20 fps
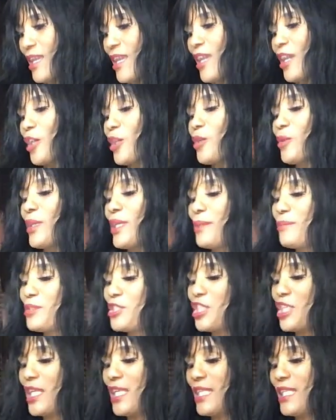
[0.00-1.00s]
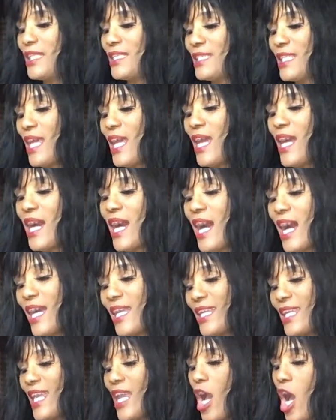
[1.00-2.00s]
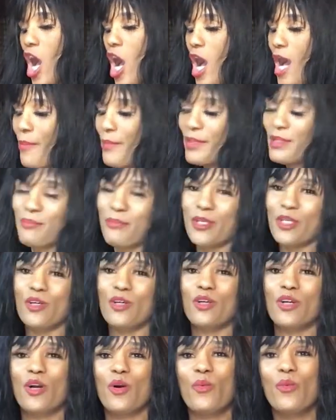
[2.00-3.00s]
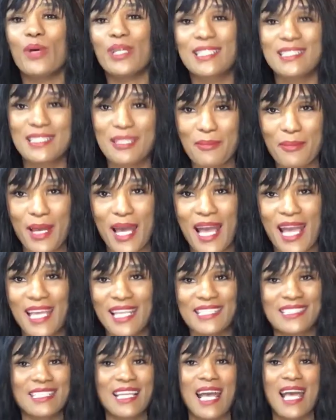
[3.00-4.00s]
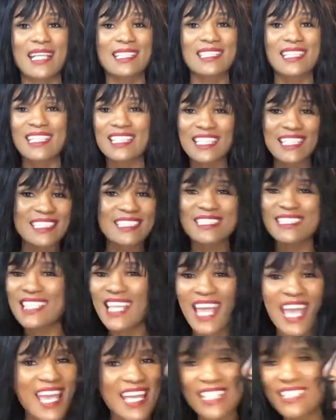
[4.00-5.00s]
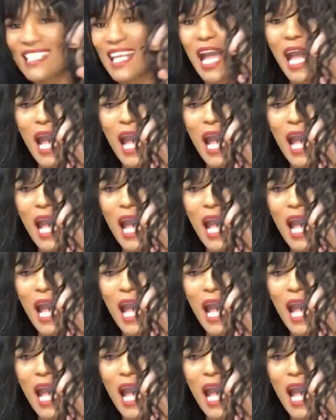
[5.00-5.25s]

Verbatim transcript: Cream cheese, honey almond milk with some ice. Guys, this tastes